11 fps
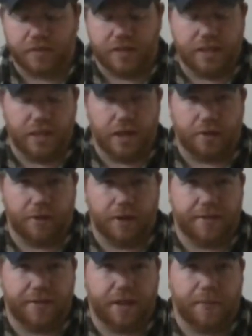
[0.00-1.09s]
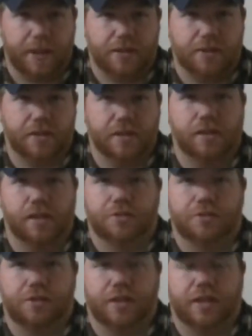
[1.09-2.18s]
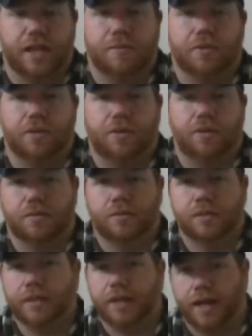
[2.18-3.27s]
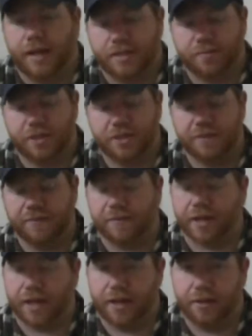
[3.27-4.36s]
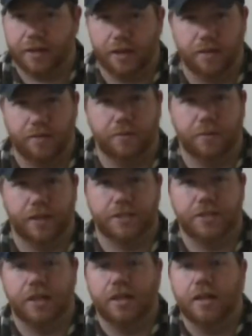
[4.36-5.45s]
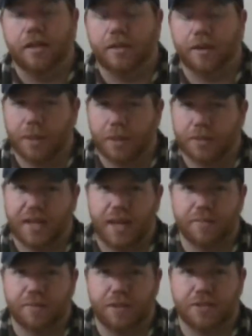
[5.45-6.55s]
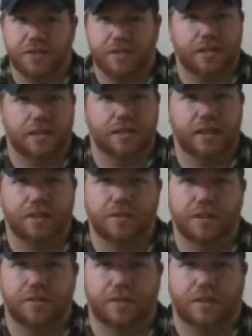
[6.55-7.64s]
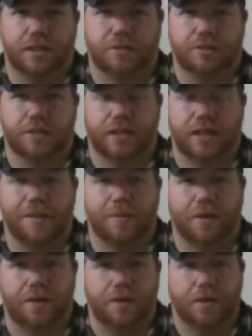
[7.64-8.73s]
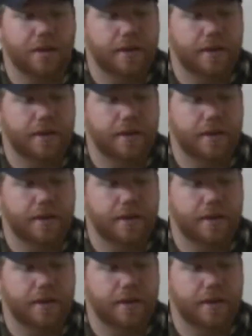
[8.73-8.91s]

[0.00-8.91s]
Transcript: The great thing about using electronic game call, especially for coyote hunting, which, you know, most game species it's illegal to use an electronic game call,